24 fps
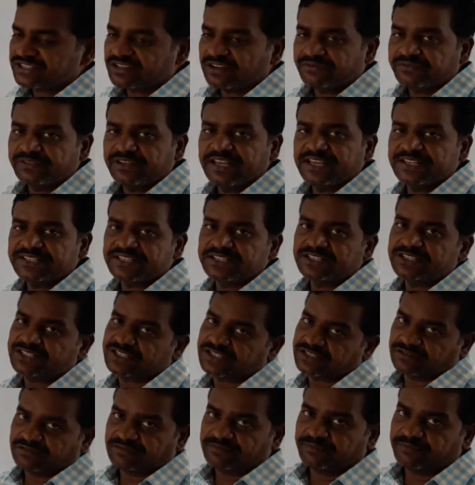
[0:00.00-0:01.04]
of
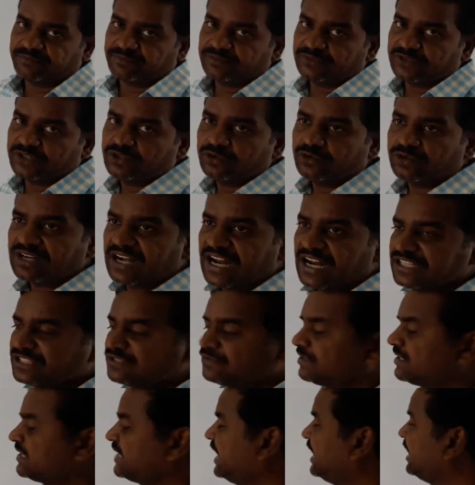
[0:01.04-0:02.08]
agents to
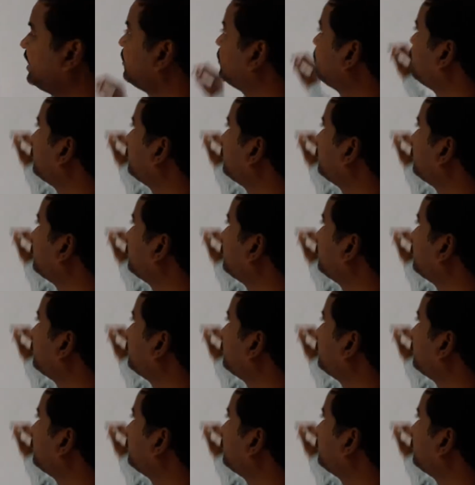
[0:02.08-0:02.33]
transfer their